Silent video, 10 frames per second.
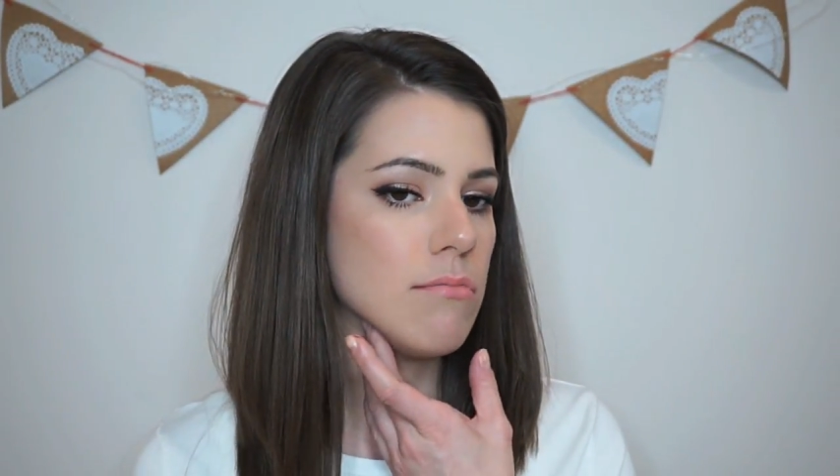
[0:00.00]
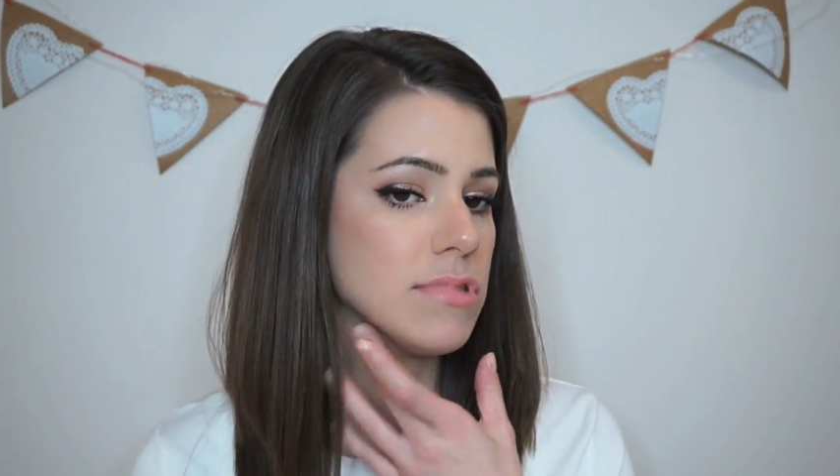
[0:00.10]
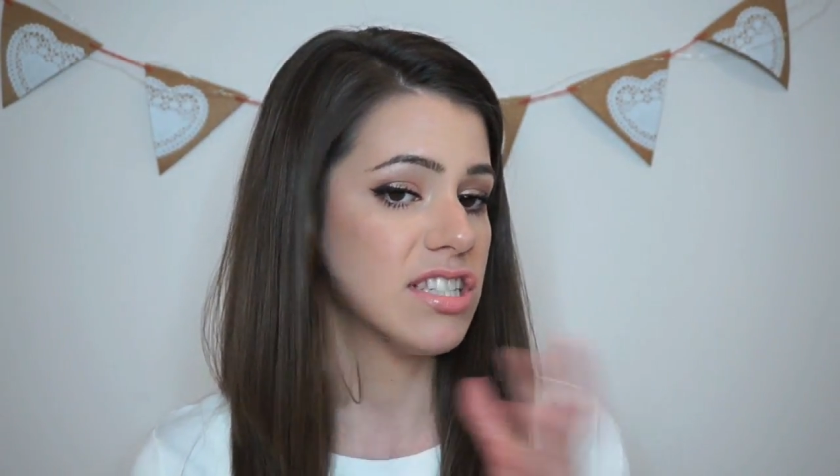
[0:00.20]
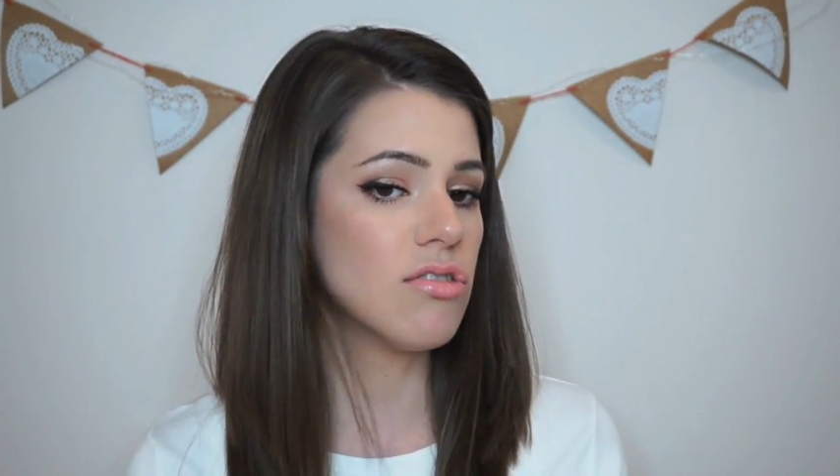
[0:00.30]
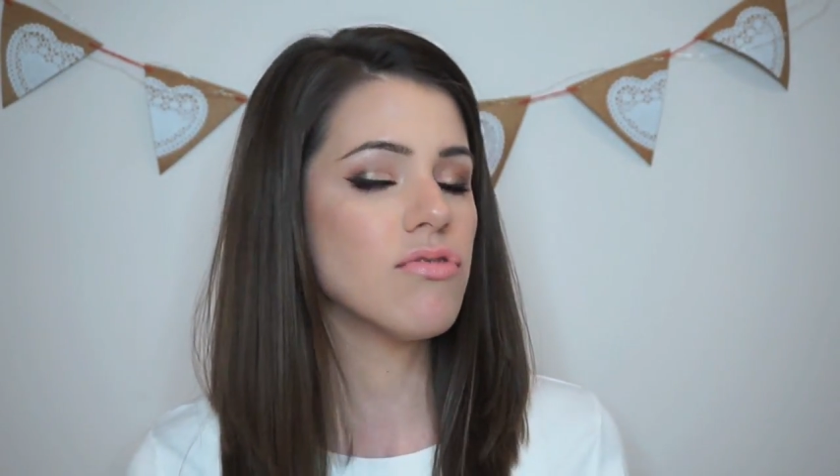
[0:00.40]

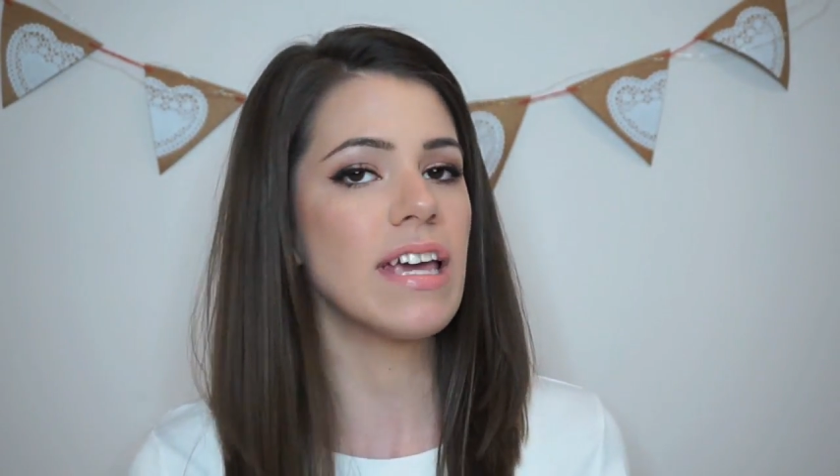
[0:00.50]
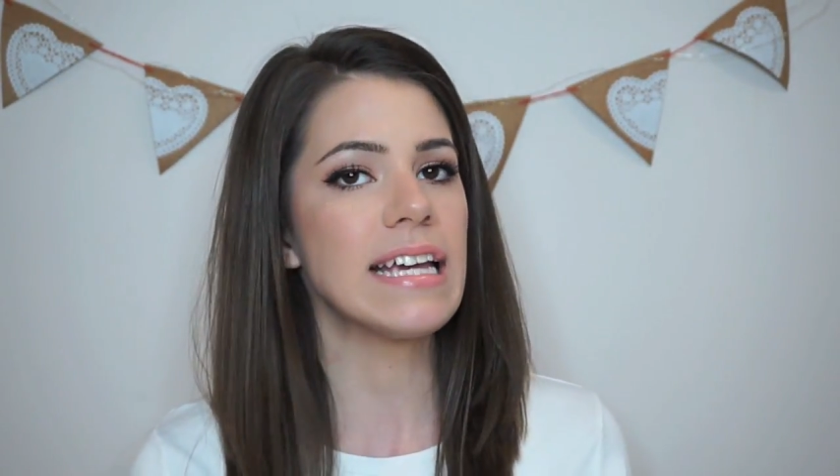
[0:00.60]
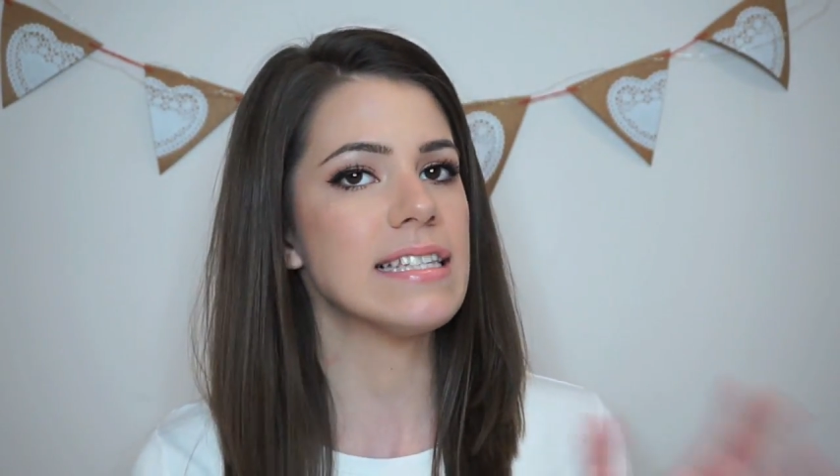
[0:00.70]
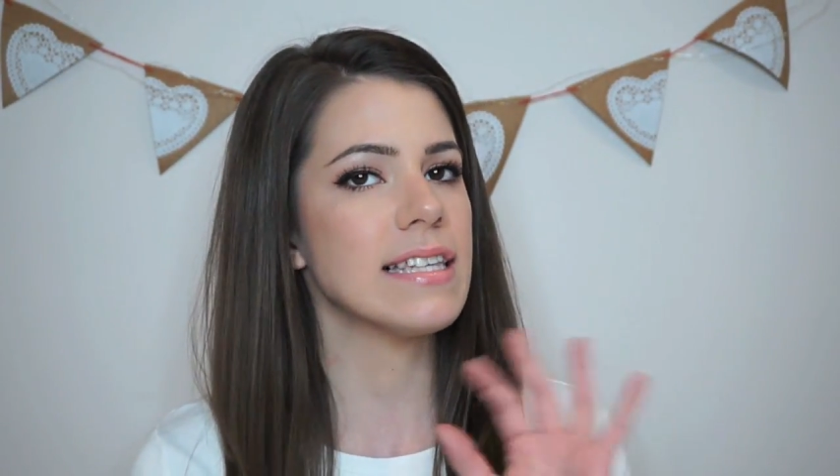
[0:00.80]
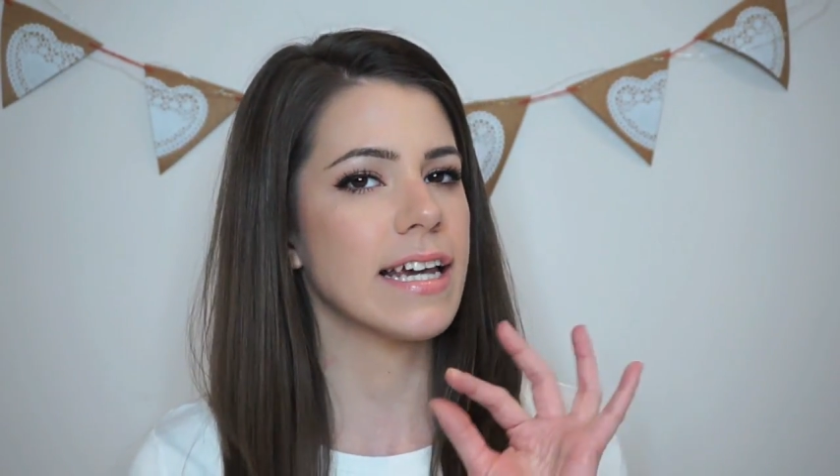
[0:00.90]
Still
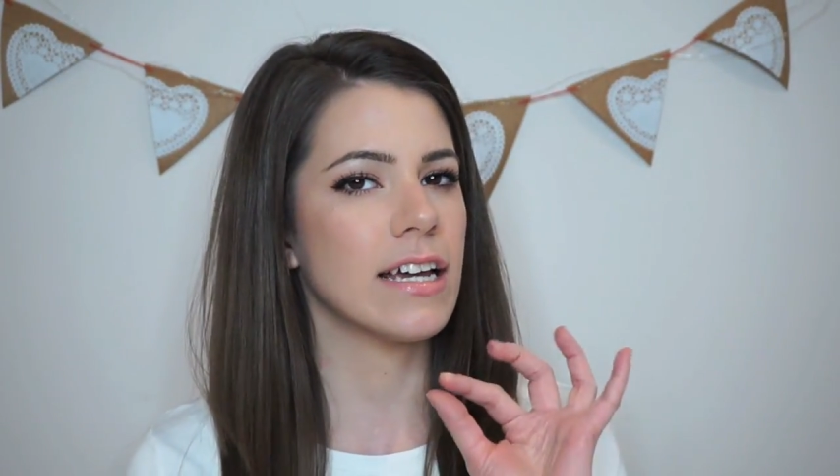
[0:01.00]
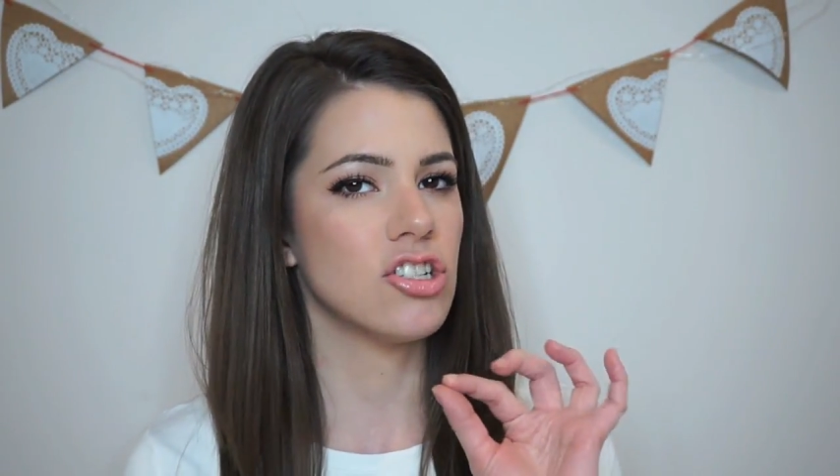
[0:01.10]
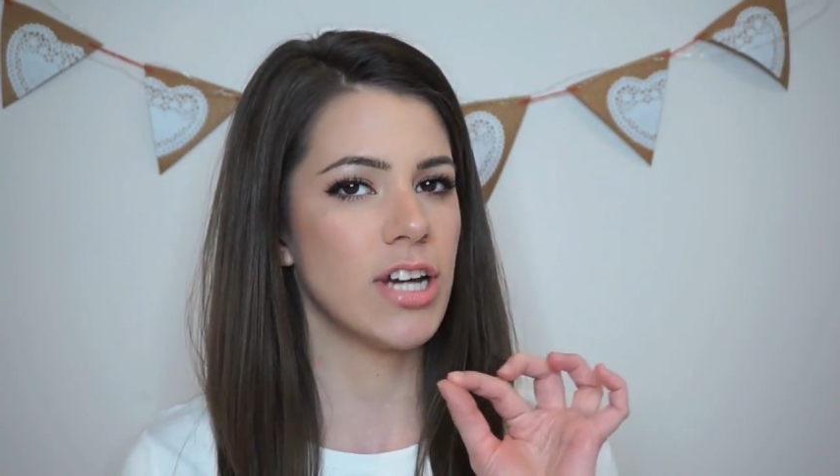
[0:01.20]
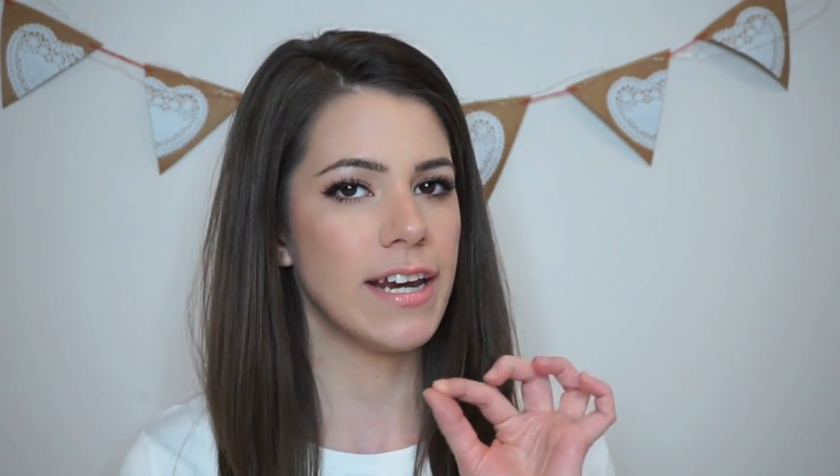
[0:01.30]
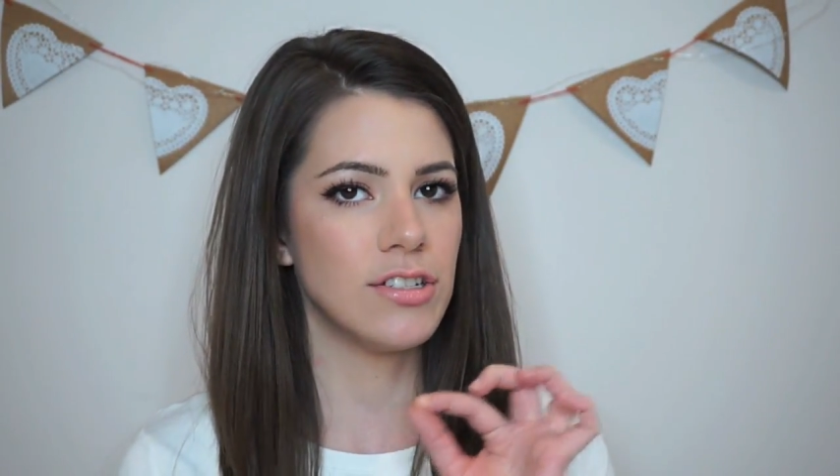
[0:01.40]
think it's like a
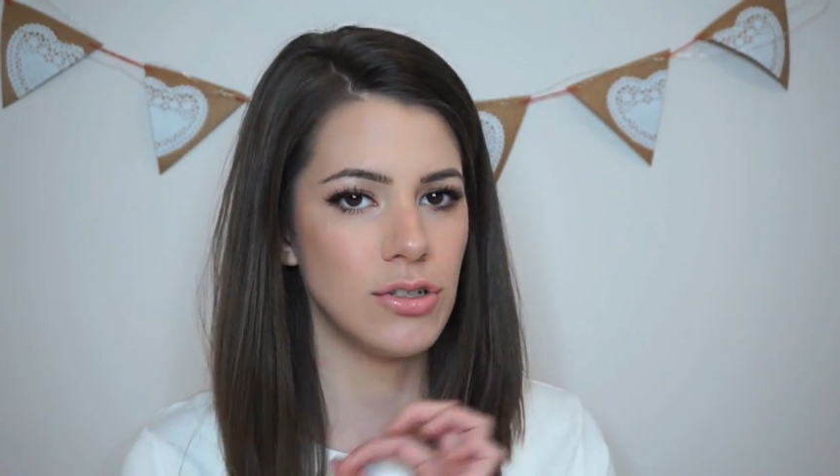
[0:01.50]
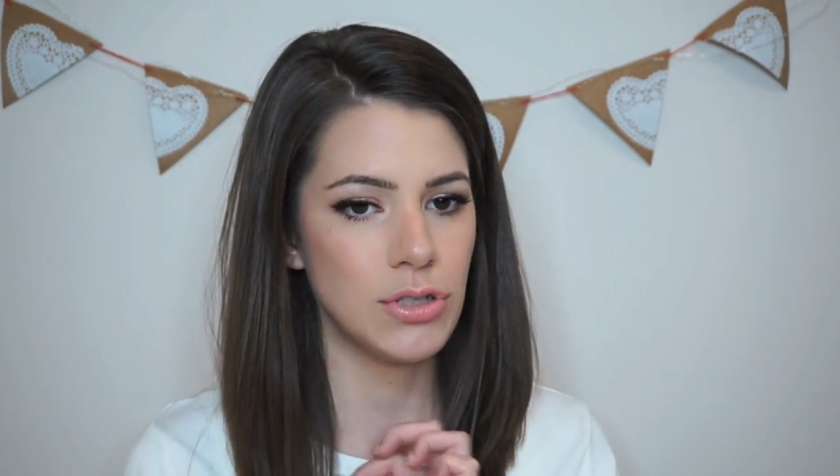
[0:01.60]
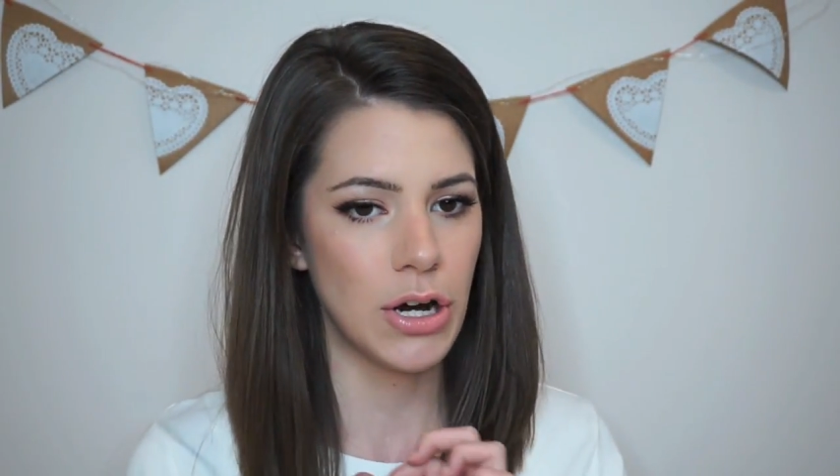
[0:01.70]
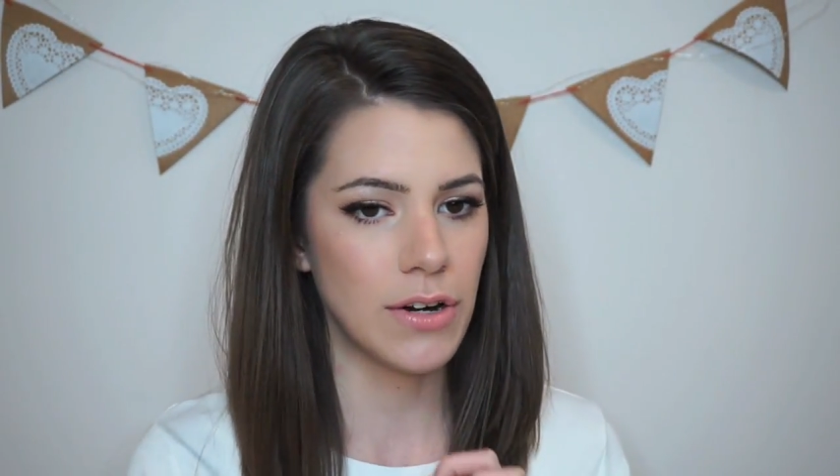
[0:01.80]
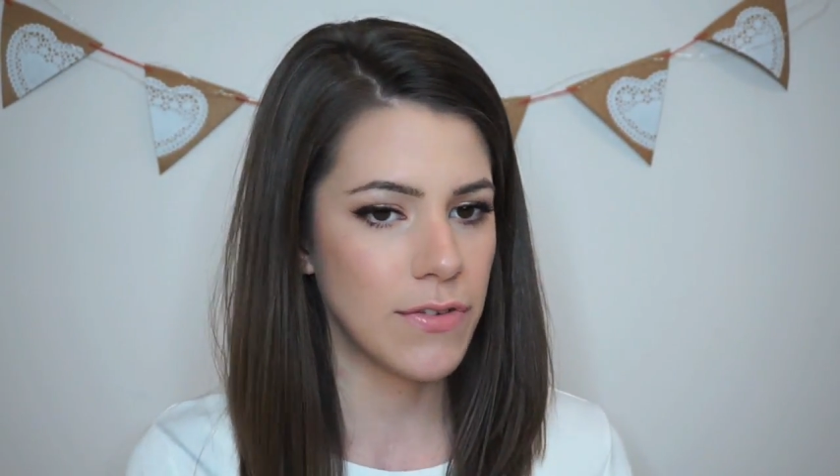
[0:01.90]
shade too
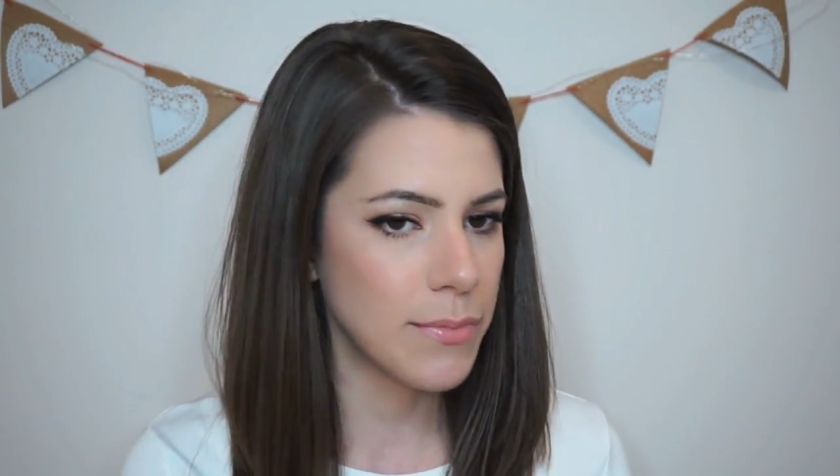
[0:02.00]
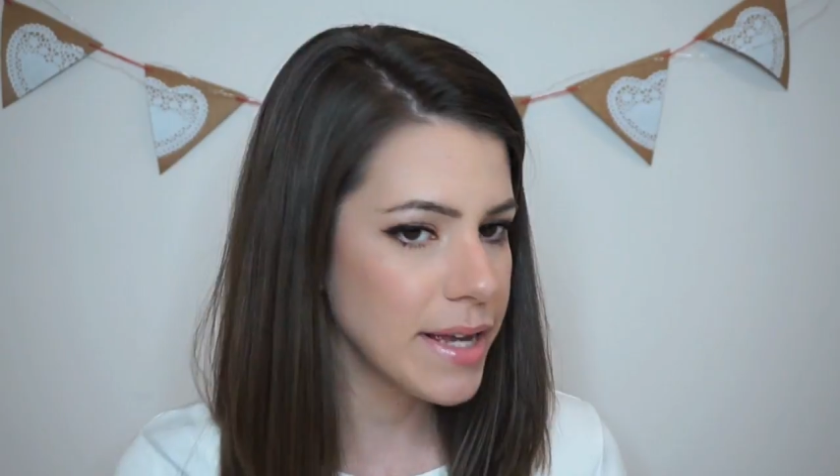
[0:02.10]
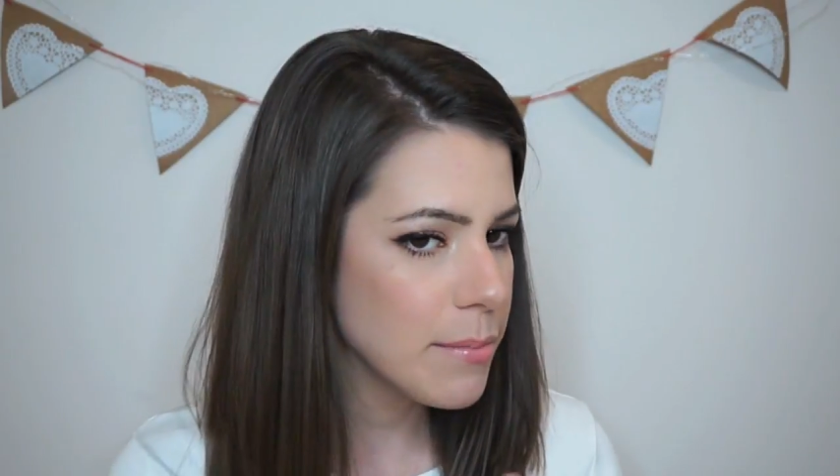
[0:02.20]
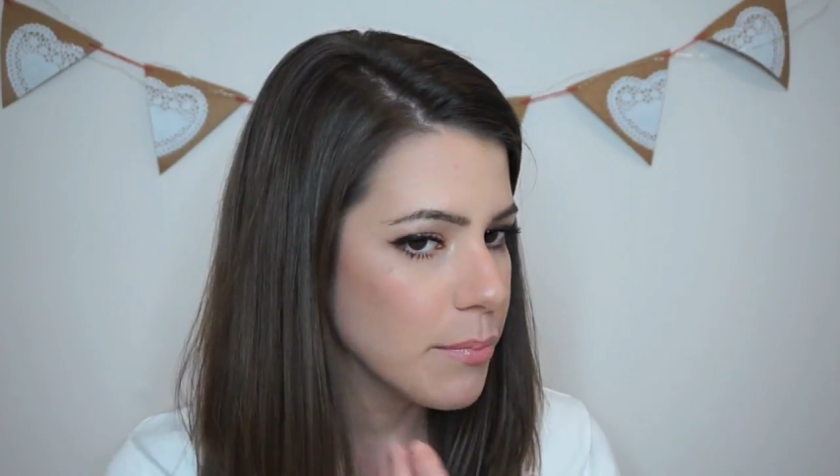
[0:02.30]
dark for me,